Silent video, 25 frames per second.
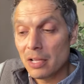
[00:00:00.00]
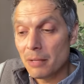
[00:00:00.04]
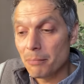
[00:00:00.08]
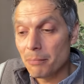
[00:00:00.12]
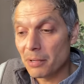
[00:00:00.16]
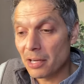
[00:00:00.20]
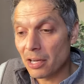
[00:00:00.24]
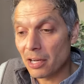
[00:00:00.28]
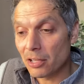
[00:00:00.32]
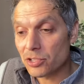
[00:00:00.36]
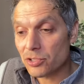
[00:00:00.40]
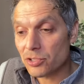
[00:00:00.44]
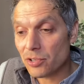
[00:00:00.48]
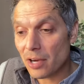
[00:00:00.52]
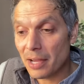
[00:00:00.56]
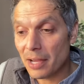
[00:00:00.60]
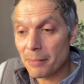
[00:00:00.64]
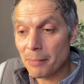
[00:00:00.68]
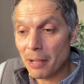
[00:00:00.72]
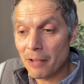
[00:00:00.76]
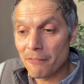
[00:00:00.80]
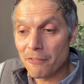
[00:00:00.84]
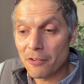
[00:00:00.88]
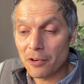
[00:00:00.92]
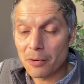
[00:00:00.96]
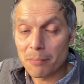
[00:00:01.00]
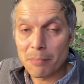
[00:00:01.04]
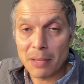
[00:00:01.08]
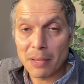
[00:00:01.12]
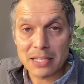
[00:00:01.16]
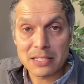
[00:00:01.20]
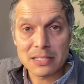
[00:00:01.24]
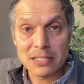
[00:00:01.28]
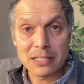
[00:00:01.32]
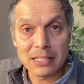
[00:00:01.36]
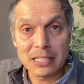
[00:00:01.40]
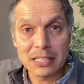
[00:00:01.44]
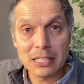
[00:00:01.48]
but I'll try my very
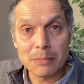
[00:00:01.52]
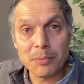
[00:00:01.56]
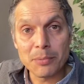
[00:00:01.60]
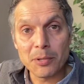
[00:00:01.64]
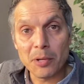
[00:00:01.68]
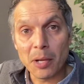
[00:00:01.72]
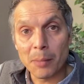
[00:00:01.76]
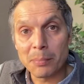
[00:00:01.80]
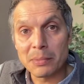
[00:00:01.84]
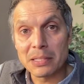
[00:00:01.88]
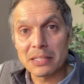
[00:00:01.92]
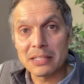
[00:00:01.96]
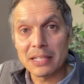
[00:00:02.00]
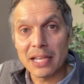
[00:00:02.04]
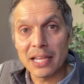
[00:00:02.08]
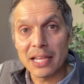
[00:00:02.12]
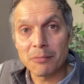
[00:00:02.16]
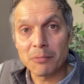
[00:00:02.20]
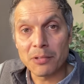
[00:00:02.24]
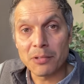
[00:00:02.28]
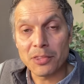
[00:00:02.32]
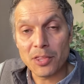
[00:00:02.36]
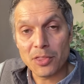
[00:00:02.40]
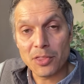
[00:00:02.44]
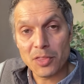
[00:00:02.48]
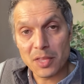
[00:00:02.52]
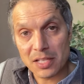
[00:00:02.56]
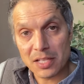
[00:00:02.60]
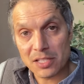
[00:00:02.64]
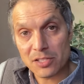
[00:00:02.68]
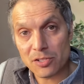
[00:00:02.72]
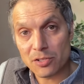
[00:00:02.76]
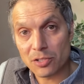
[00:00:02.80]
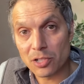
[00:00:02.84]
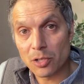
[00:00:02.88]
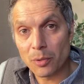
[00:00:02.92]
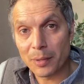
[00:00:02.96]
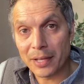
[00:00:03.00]
best to keep you up to date with the things
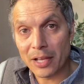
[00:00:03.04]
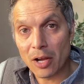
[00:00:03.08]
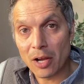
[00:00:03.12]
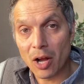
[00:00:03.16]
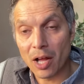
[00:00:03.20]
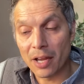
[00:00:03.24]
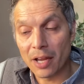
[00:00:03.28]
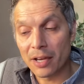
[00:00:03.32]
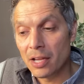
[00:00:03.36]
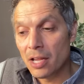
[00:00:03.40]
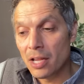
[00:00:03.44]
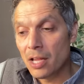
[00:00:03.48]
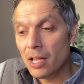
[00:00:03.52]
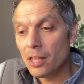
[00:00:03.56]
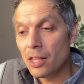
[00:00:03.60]
that are going on